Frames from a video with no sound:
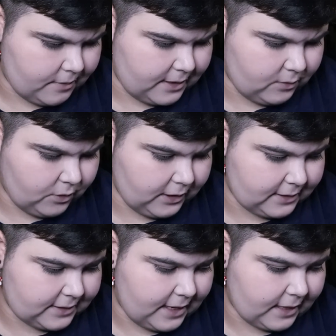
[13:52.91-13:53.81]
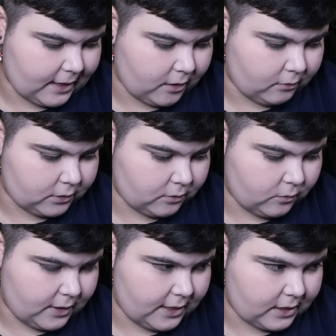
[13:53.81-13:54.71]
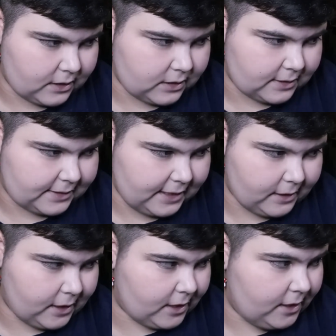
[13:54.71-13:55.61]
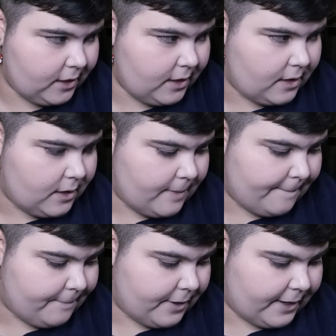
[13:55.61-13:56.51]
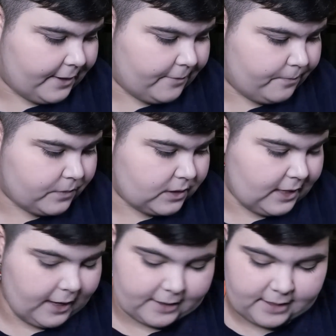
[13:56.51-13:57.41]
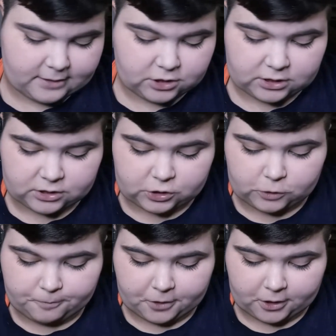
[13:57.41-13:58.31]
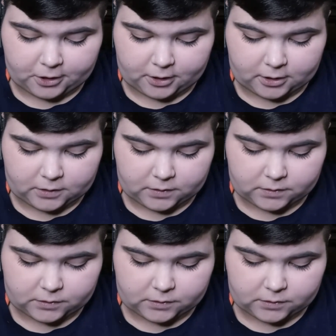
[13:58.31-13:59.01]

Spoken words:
He really likes to hang out with Cedar, but yeah, he's just super